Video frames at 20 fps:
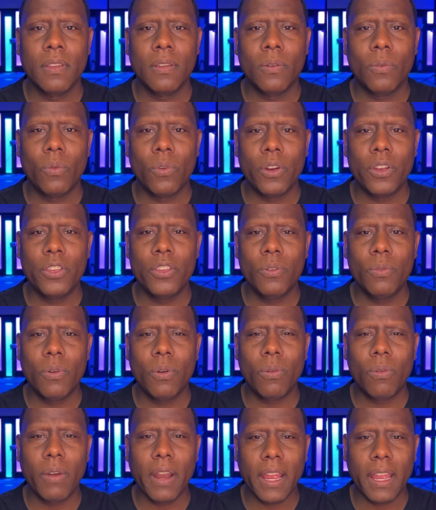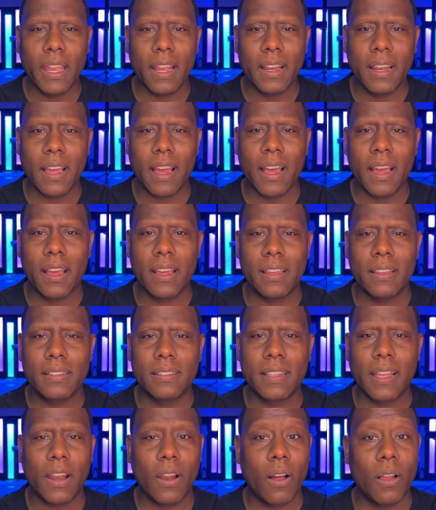where you will recognize
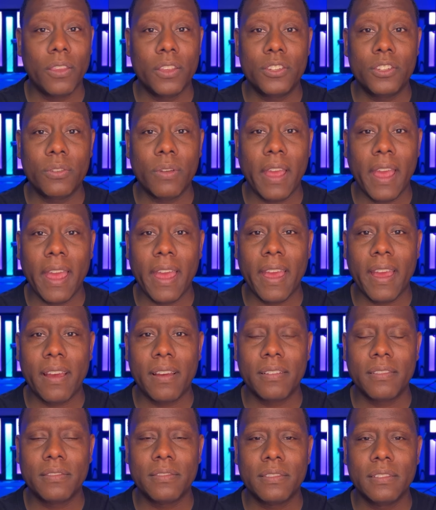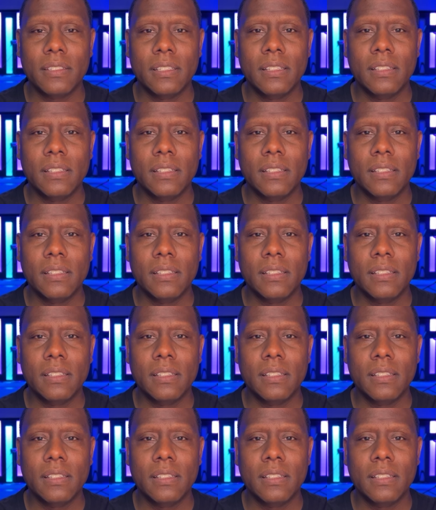that all that you have,